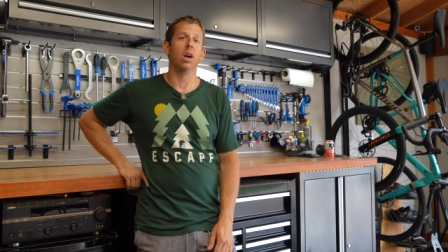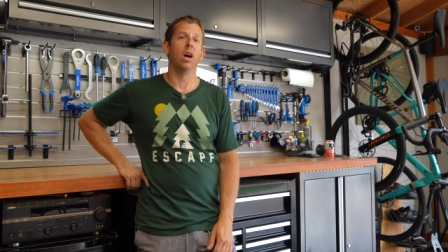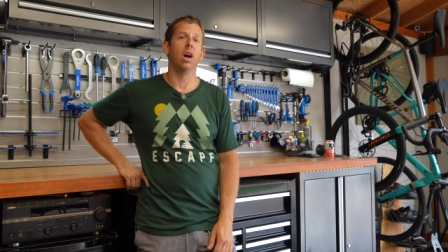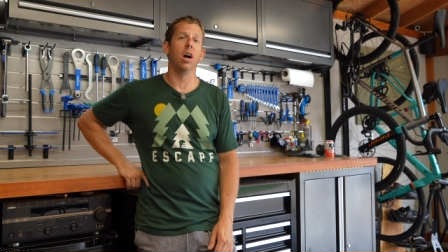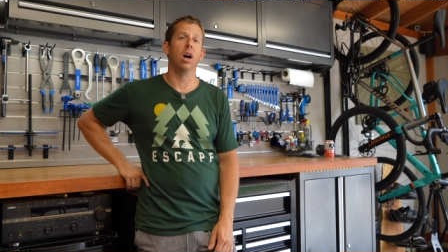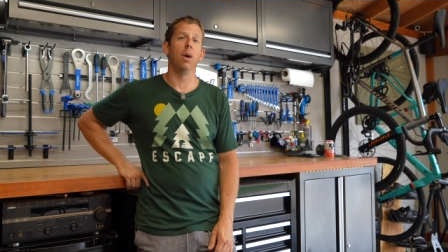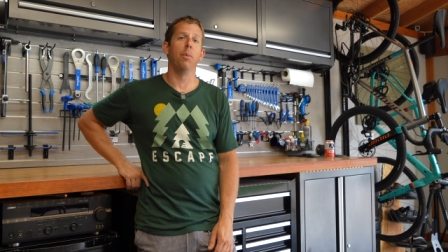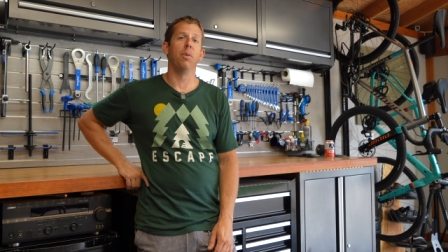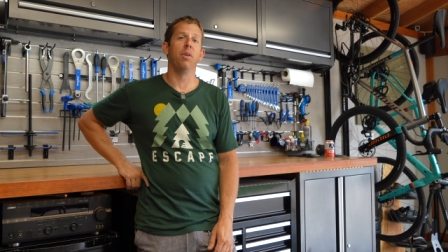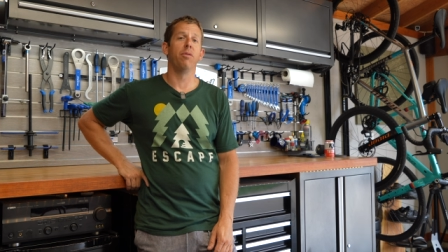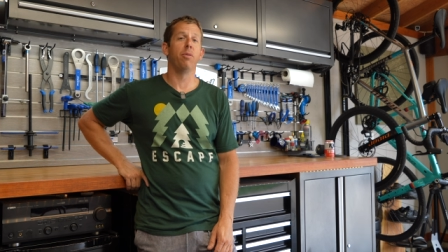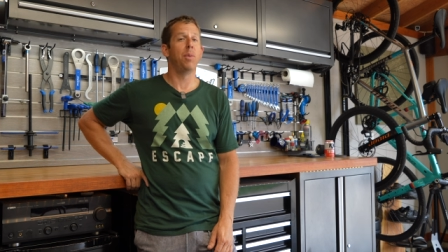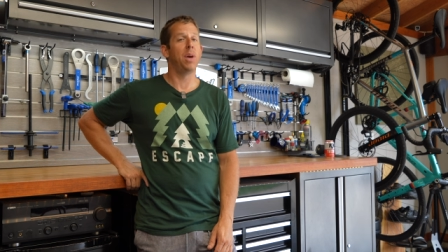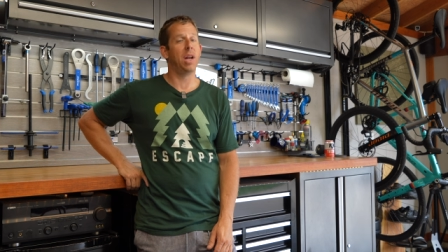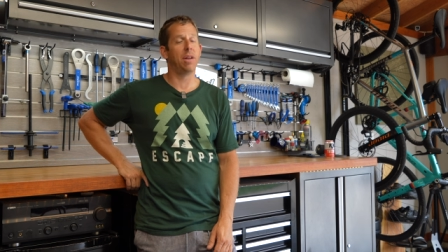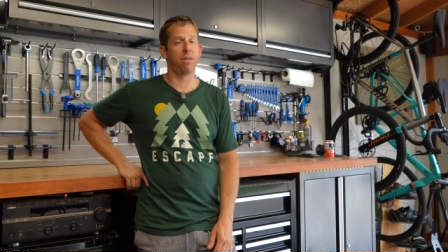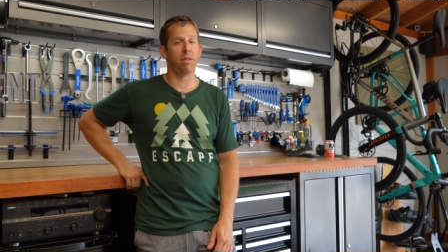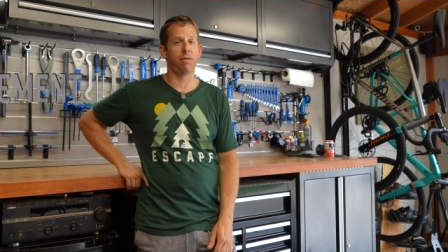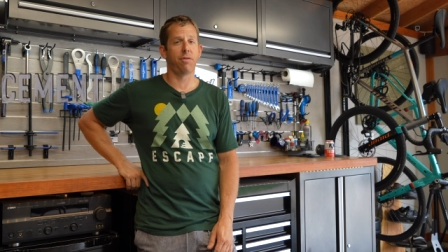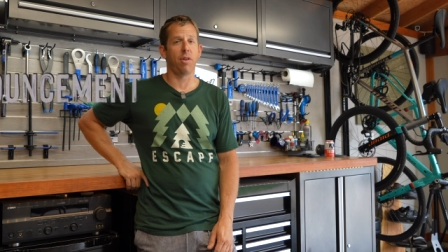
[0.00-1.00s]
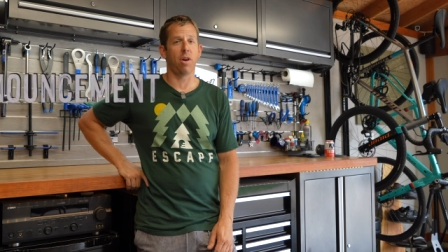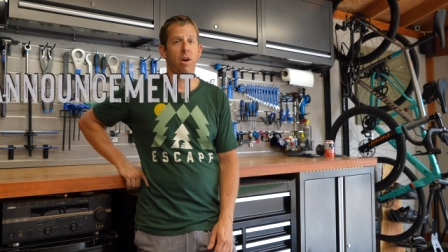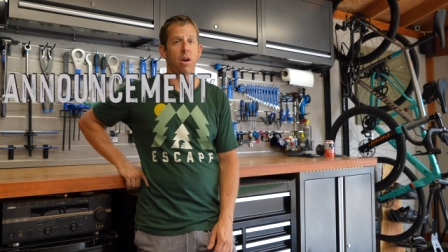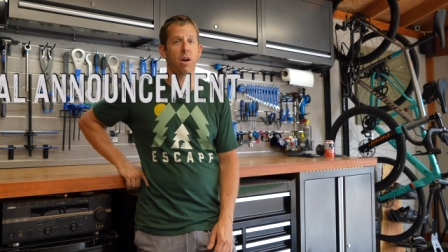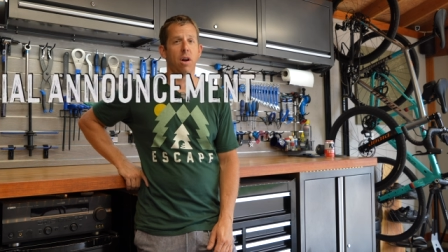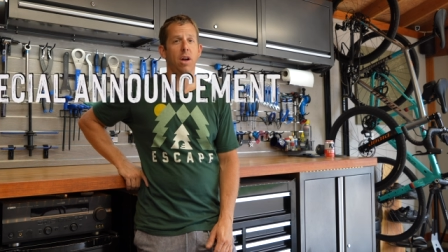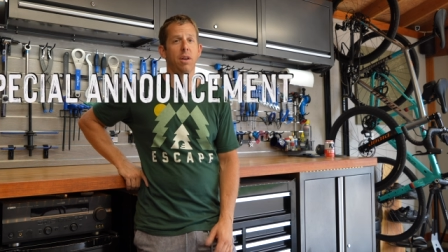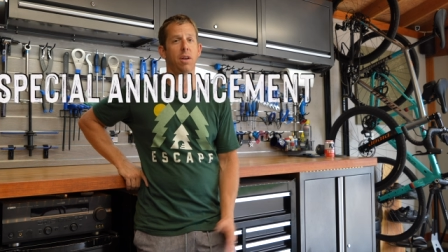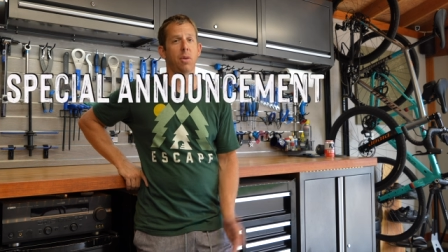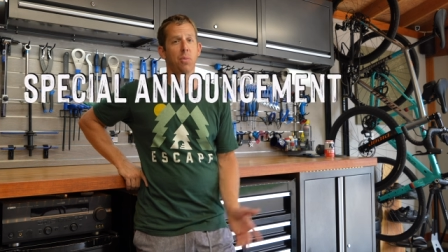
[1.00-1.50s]
Um, if you made it this
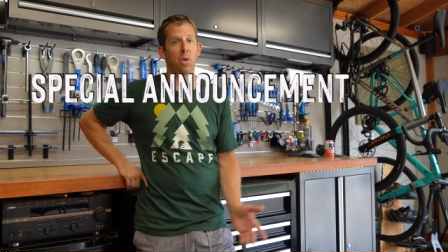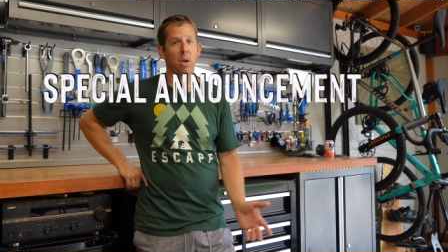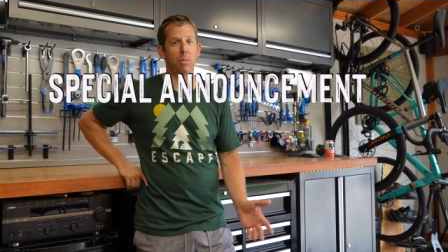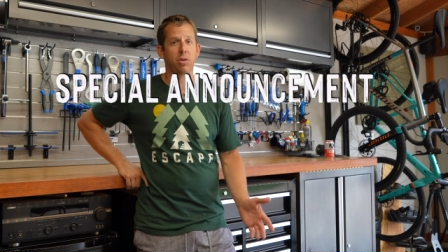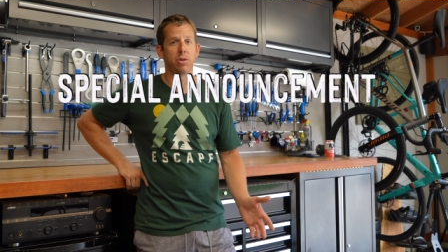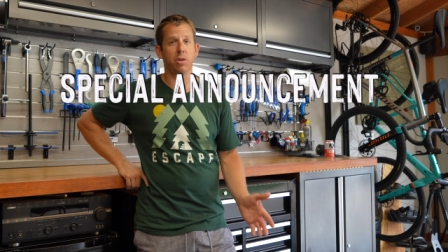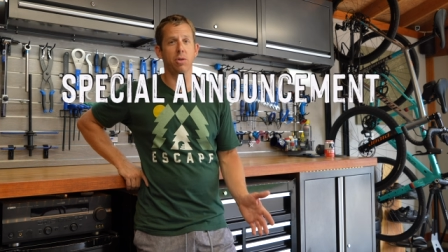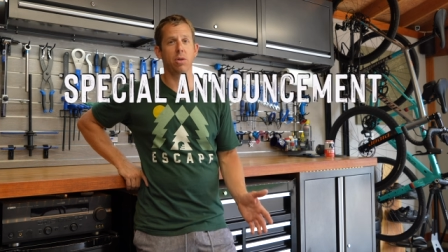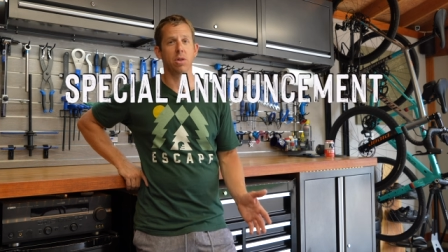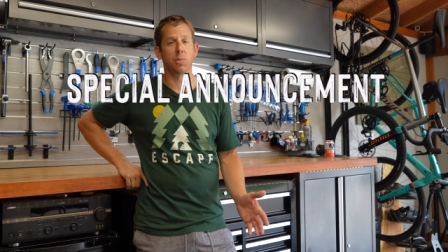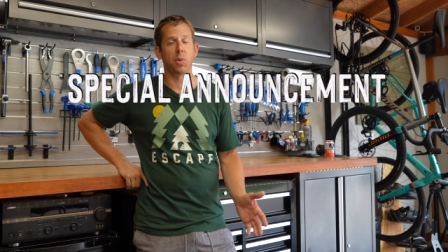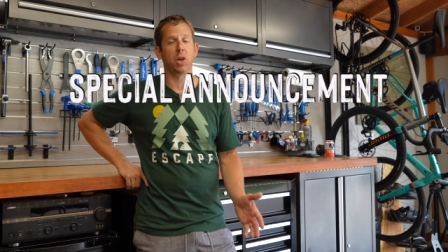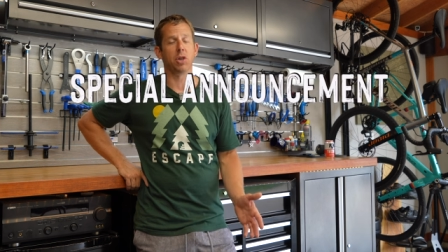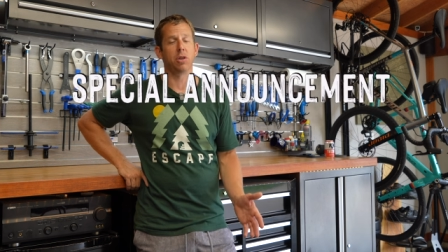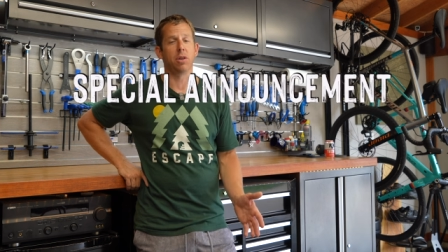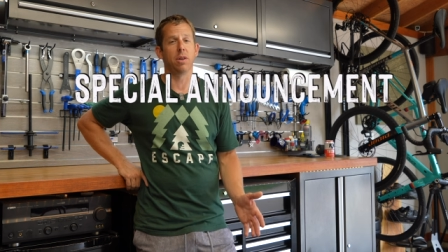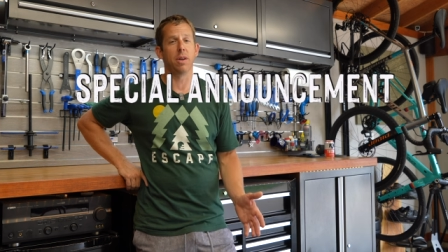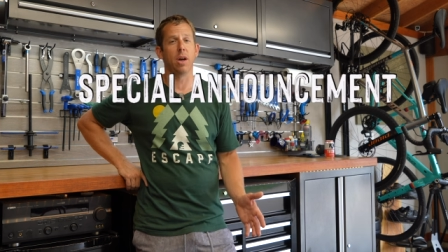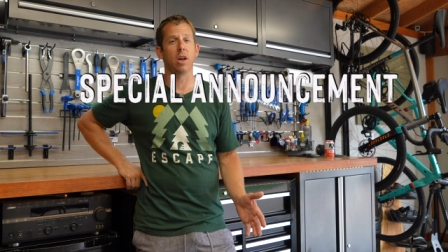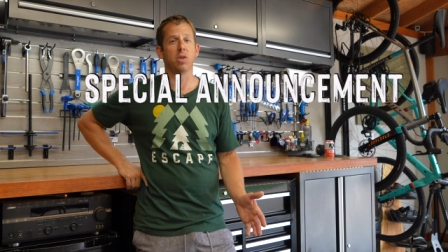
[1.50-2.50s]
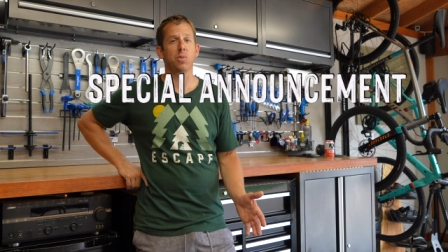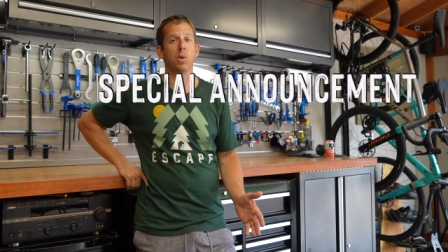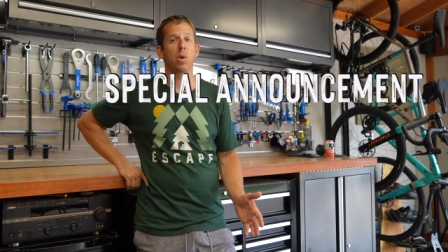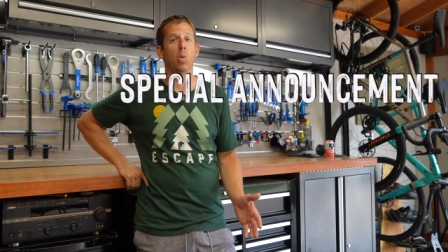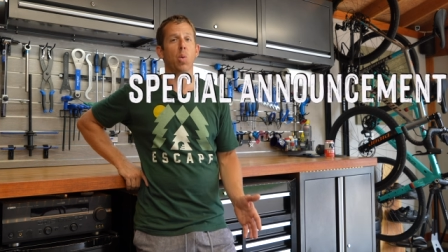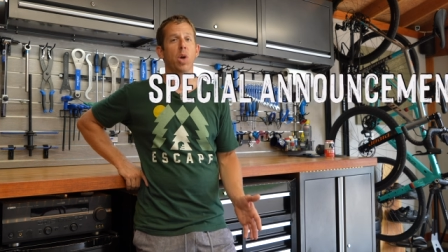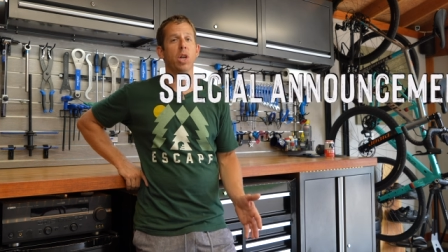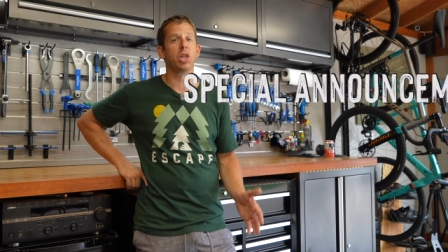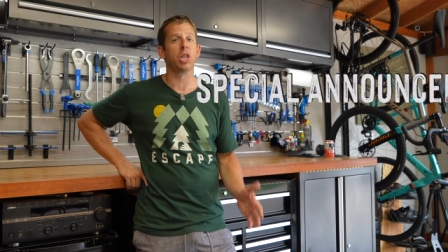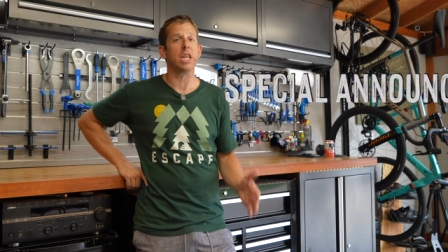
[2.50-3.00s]
far, I did promise you a special announcement,
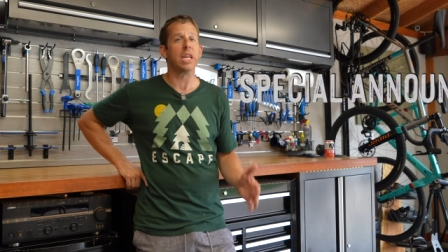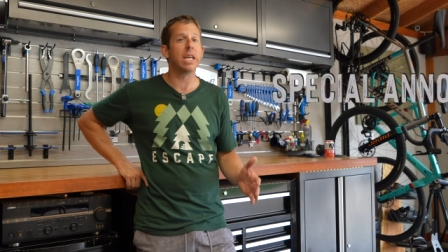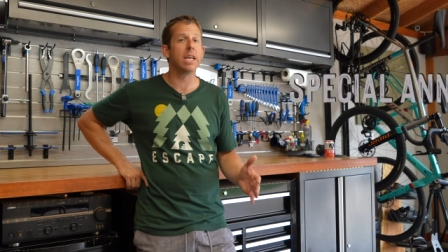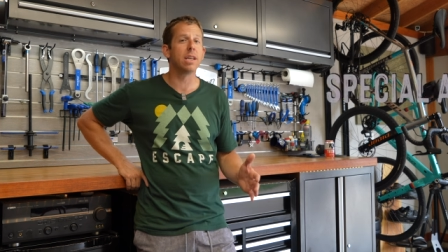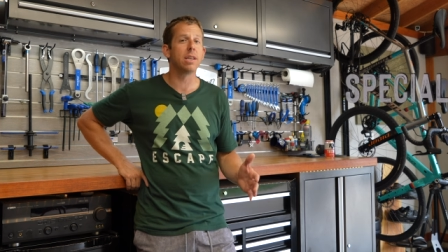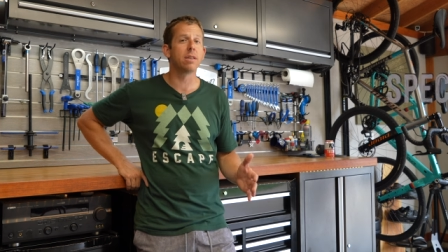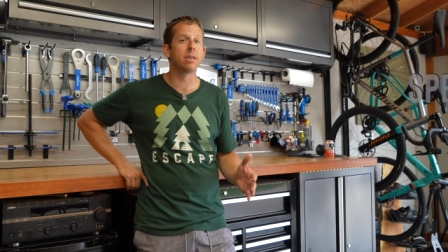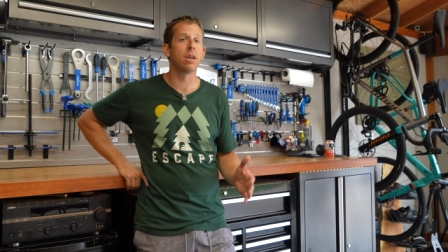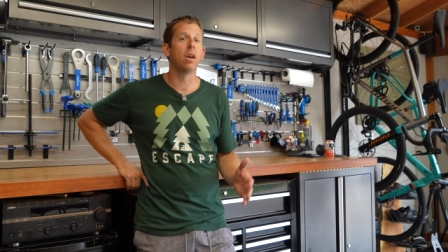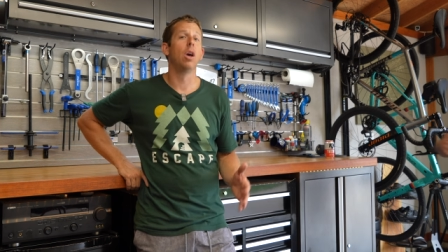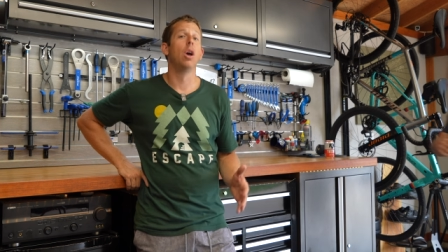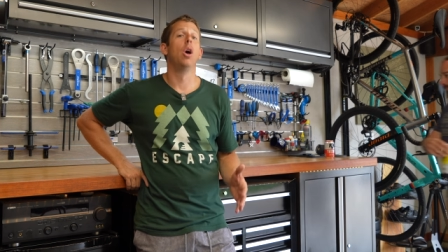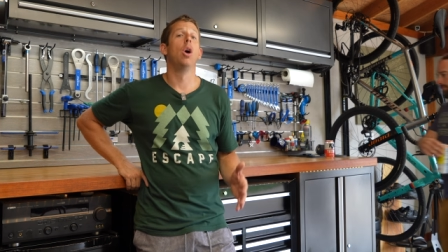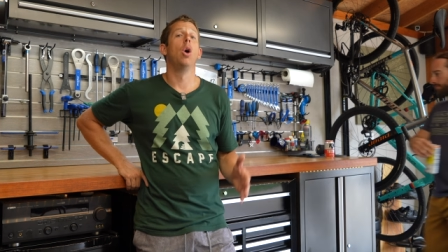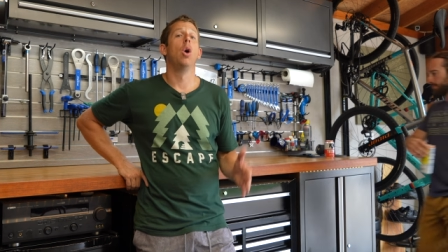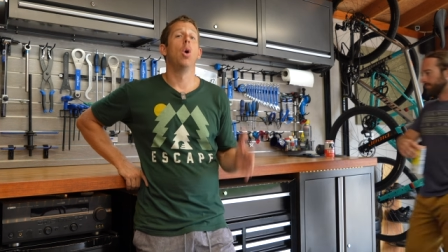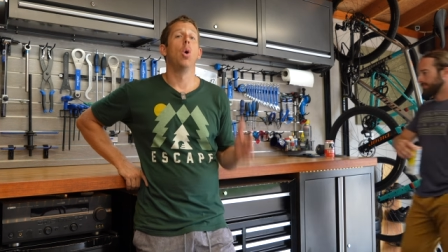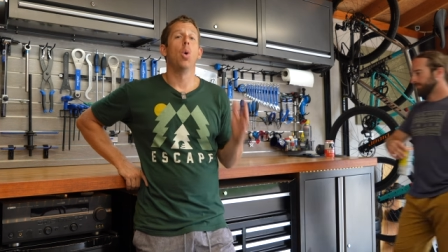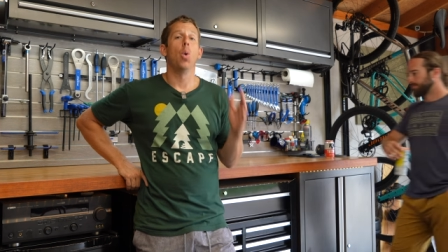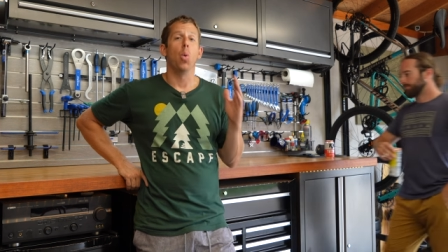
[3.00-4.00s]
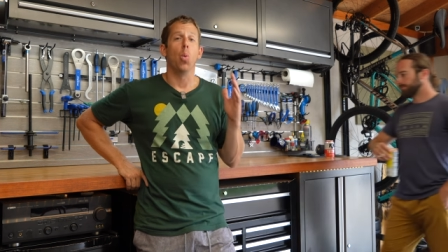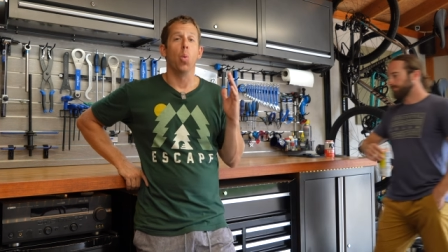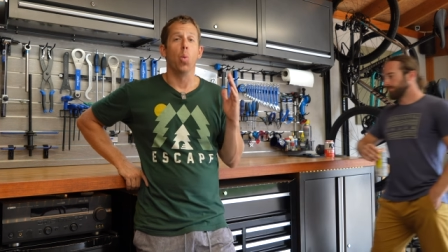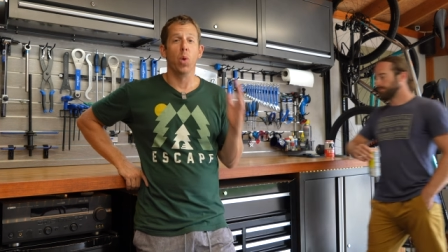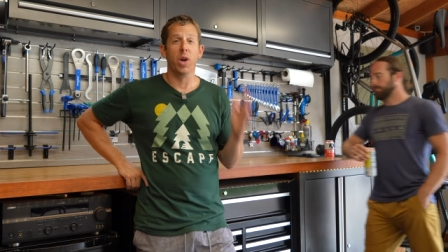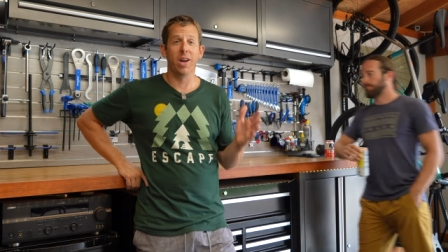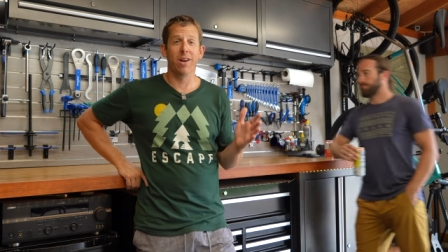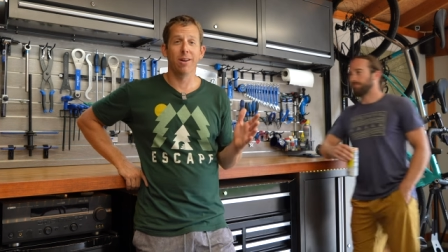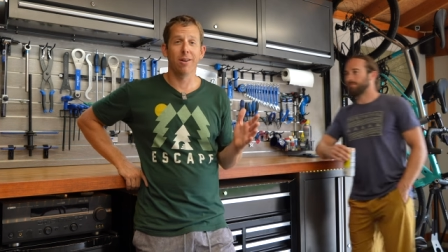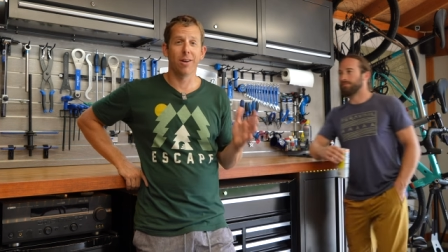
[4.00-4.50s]
which is
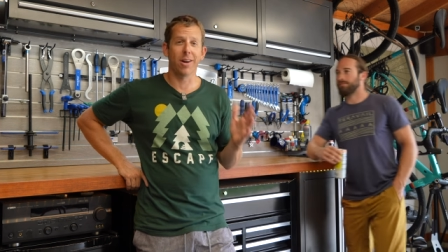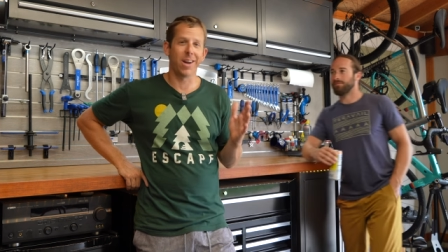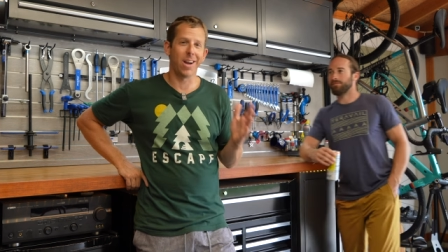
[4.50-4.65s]
we're